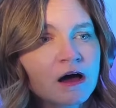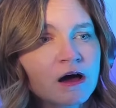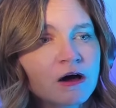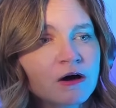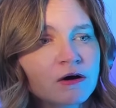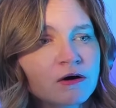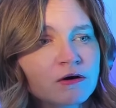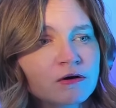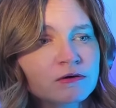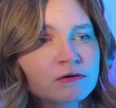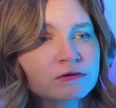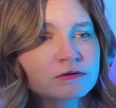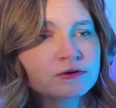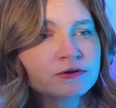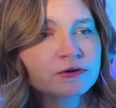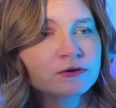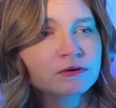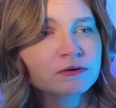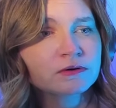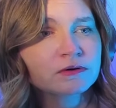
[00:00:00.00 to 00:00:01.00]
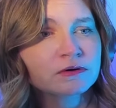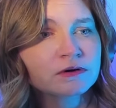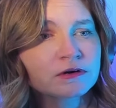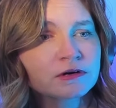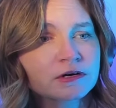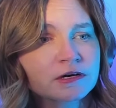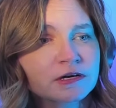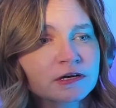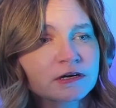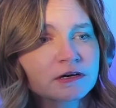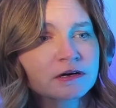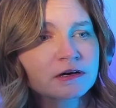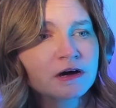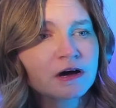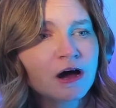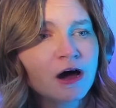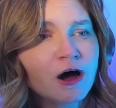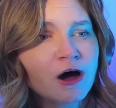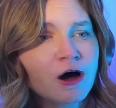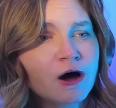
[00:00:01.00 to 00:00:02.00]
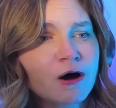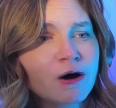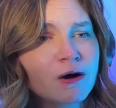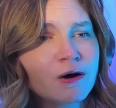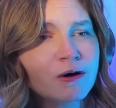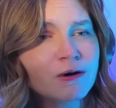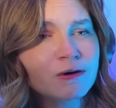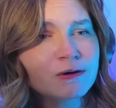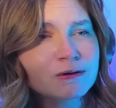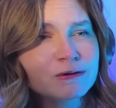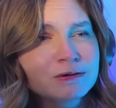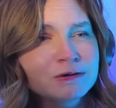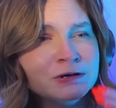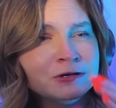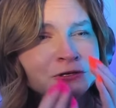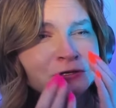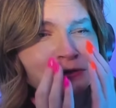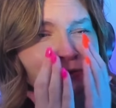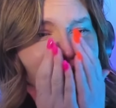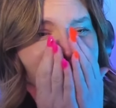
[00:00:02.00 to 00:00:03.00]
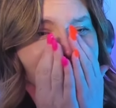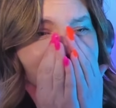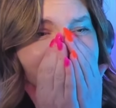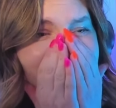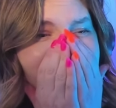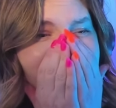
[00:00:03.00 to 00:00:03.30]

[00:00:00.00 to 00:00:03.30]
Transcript: Oh, door. Oh, door!